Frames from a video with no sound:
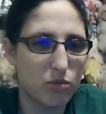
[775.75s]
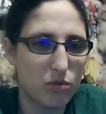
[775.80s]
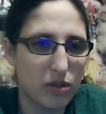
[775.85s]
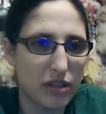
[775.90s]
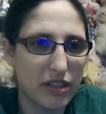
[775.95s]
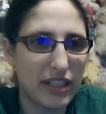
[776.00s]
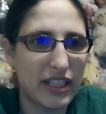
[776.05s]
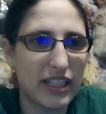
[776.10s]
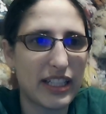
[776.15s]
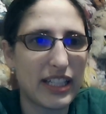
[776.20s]

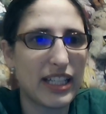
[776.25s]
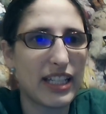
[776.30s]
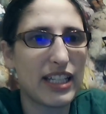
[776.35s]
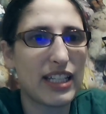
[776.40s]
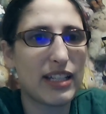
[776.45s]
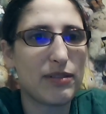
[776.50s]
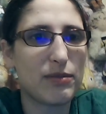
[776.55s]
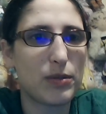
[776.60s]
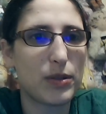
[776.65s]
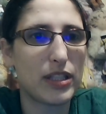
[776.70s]

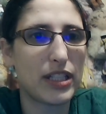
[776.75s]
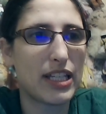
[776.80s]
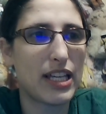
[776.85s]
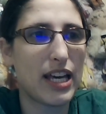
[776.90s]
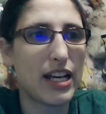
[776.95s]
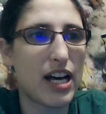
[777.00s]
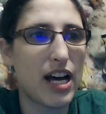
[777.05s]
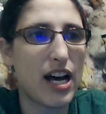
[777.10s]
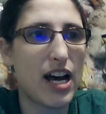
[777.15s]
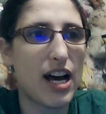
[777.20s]
really, really
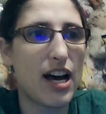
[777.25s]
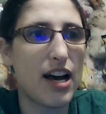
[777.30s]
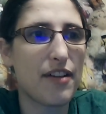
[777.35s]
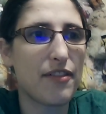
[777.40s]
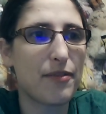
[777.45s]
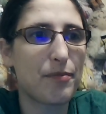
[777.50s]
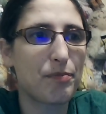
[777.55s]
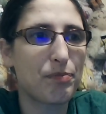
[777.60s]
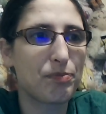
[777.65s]
kick off.